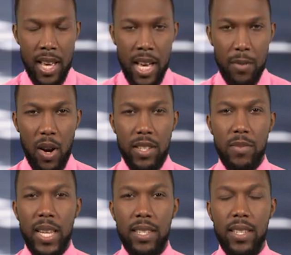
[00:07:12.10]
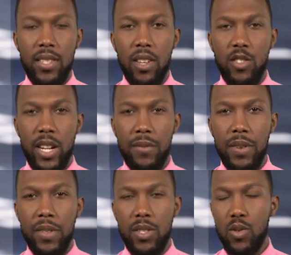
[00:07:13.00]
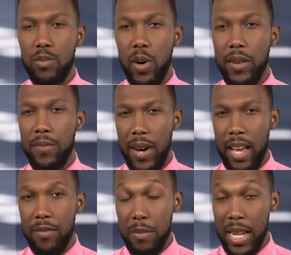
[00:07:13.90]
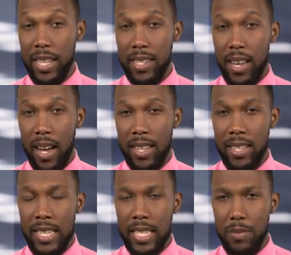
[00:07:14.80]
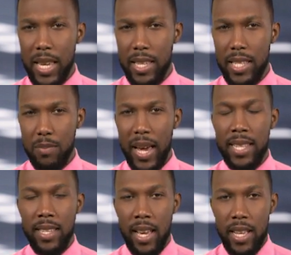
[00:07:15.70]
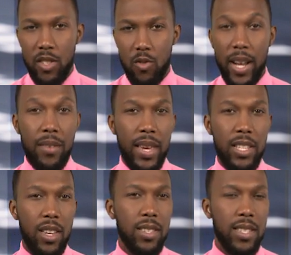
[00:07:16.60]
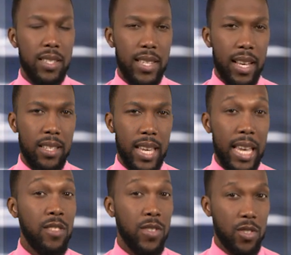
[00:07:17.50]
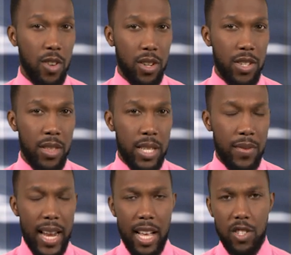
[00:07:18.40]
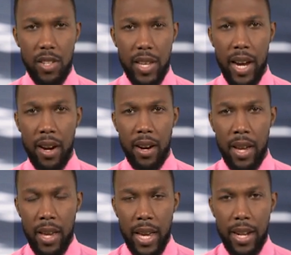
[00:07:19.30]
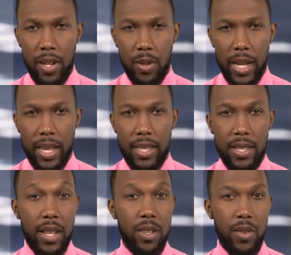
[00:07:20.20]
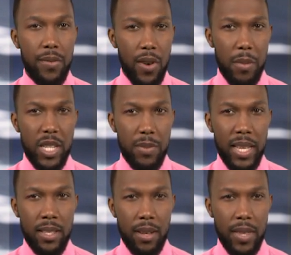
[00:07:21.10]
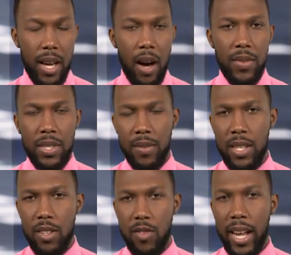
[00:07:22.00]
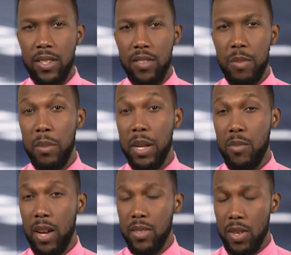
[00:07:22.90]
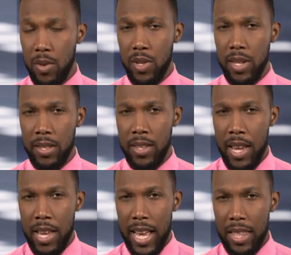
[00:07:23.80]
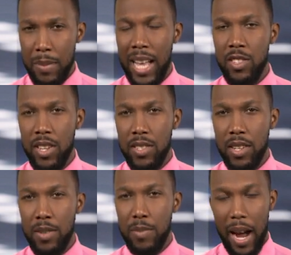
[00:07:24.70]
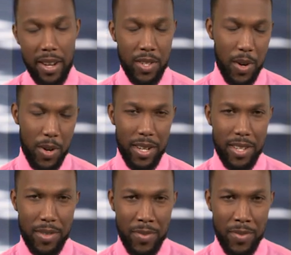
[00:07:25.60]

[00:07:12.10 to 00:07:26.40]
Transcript: Approximately $652.5 million is being spent to renovate justice sector infrastructure this financial year, including continued refurbishment of the Office of the Director of Public Prosecutions and the Manchester Parish Court.